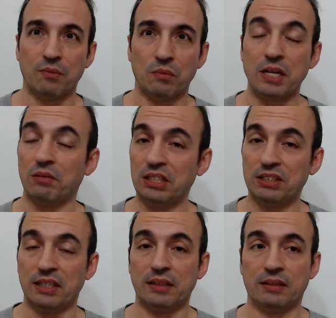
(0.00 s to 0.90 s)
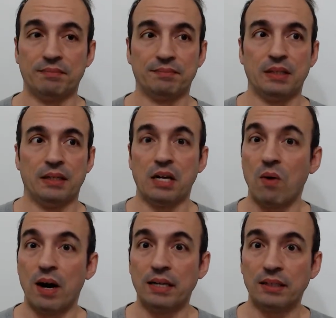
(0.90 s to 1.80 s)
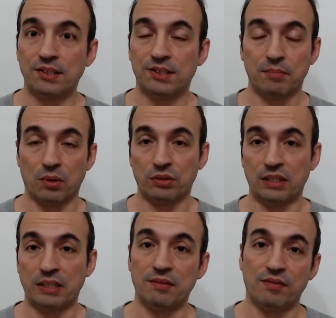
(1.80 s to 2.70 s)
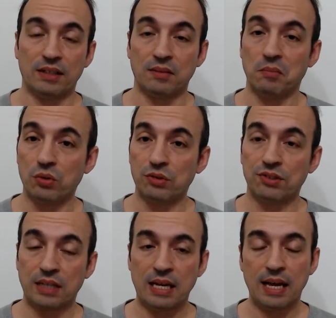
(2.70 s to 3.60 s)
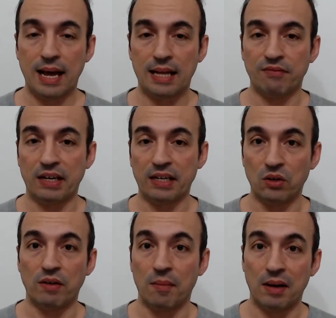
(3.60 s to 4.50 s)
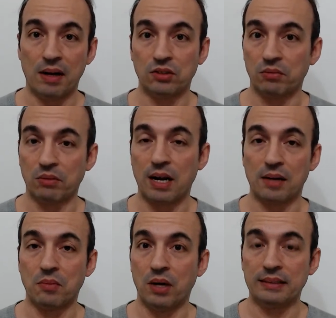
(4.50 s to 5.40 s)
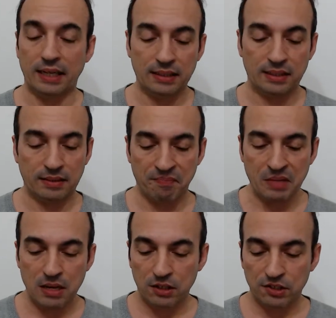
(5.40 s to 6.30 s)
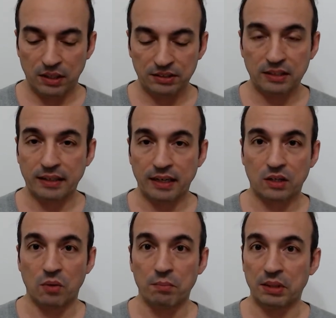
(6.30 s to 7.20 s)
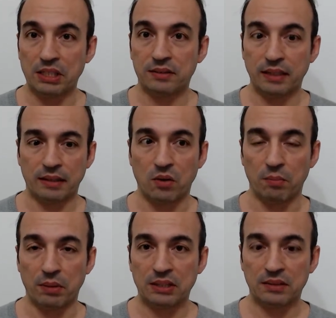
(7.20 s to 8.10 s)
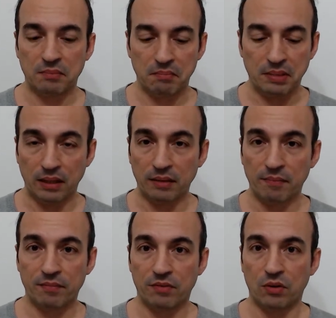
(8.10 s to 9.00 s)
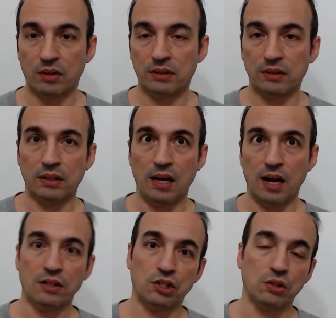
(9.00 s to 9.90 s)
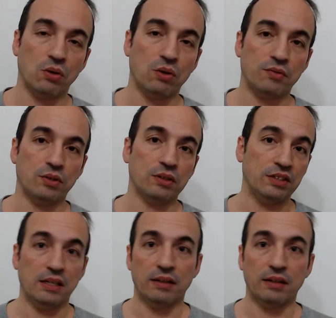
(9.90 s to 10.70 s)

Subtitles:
of eating requires: protein and fat most, and very low amount of carbohydrates. So I think they are complete, a complete meal for lunch or for dinner.